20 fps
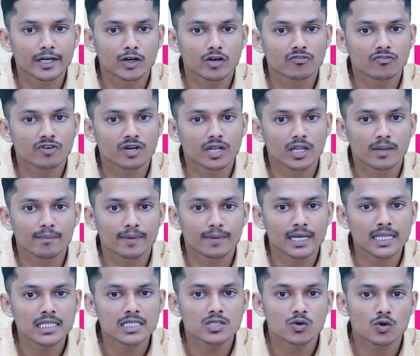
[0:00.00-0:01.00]
for the
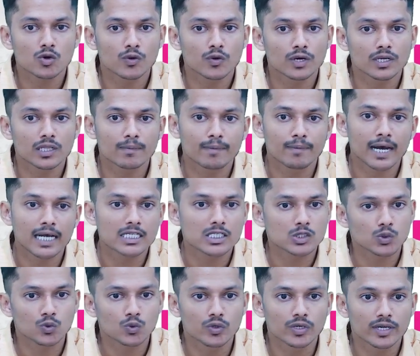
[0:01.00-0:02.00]
months over the past
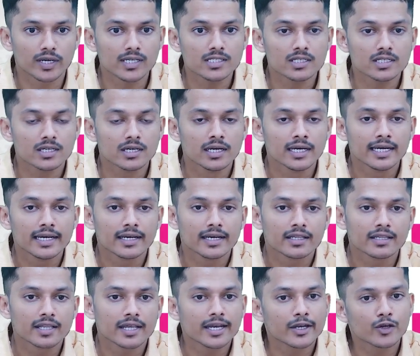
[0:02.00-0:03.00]
2 years in
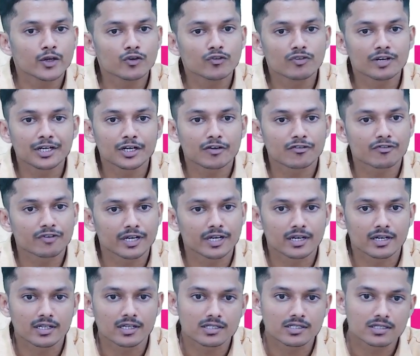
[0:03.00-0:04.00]
their new fleet of
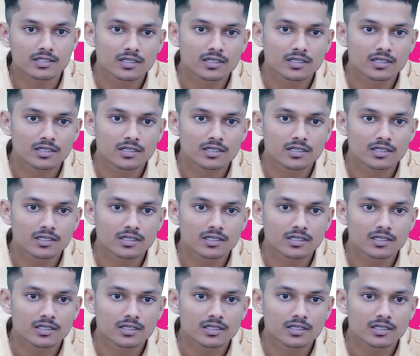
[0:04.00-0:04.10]
vehicles.